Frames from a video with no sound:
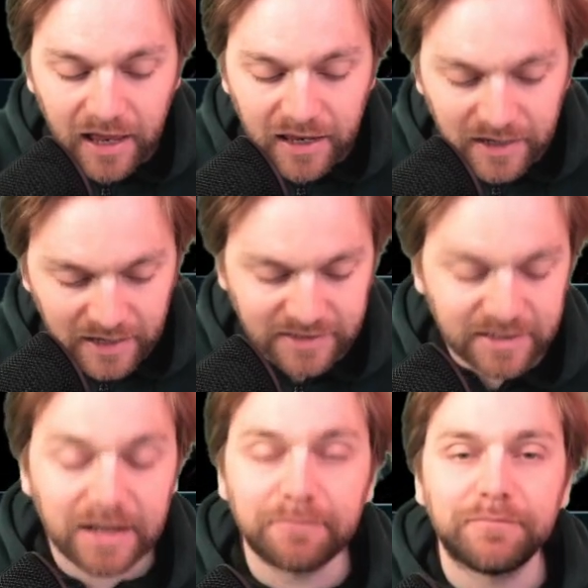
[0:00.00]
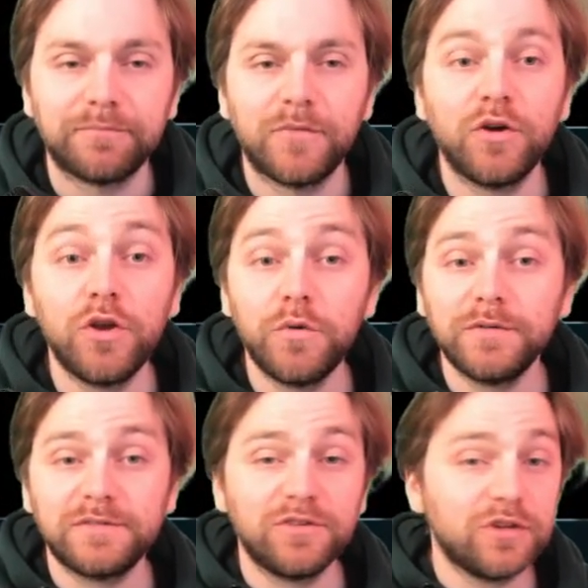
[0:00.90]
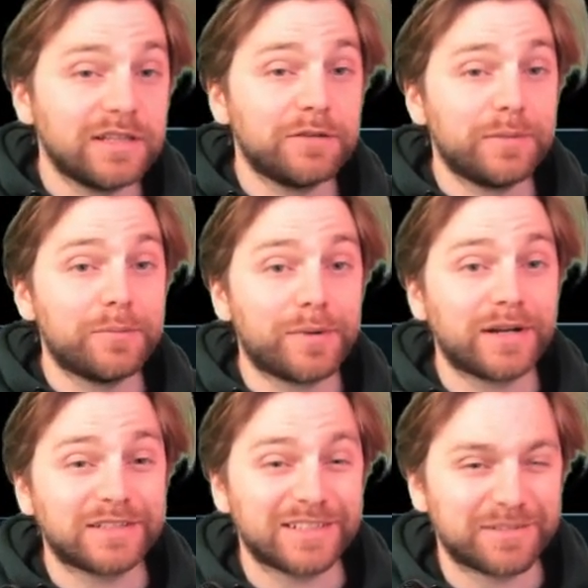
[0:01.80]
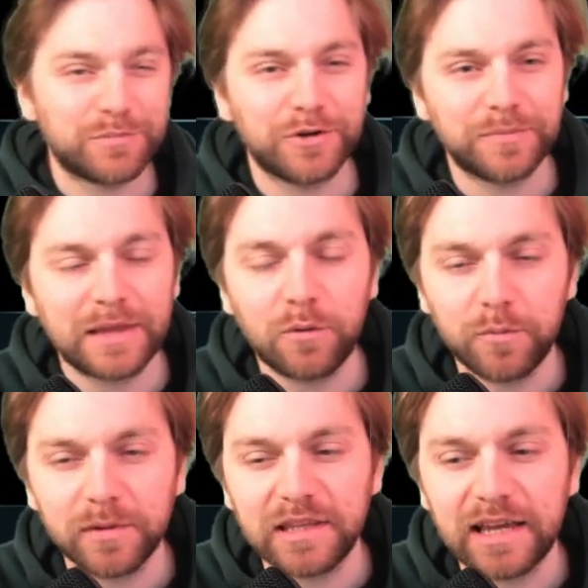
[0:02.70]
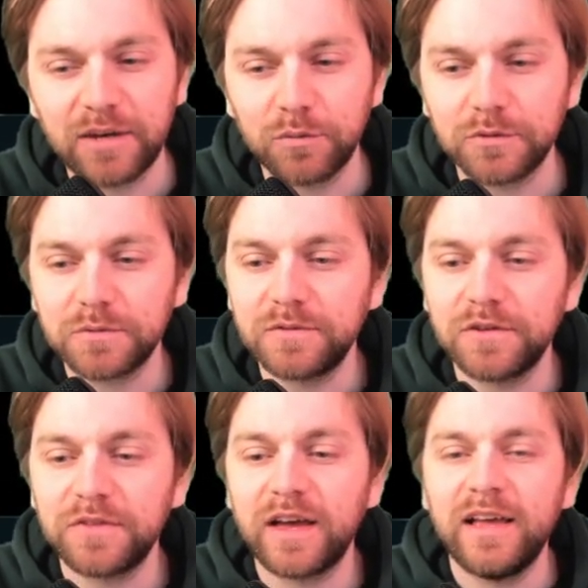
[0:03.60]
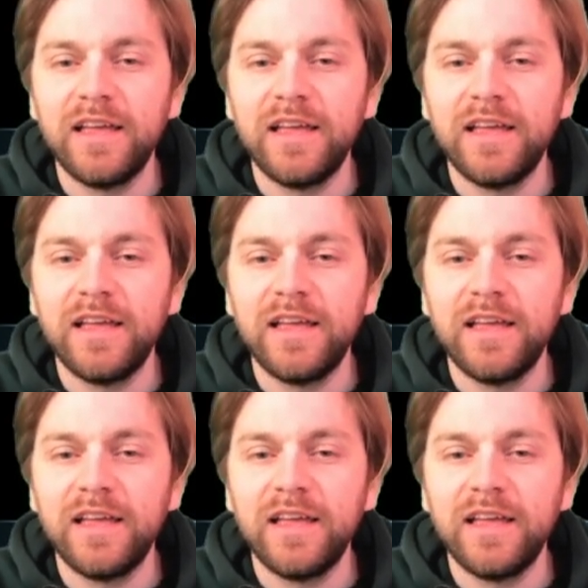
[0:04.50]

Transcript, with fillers: Next time. Oh no, we've still got a little bit of practice, but that will be the end once we've done that.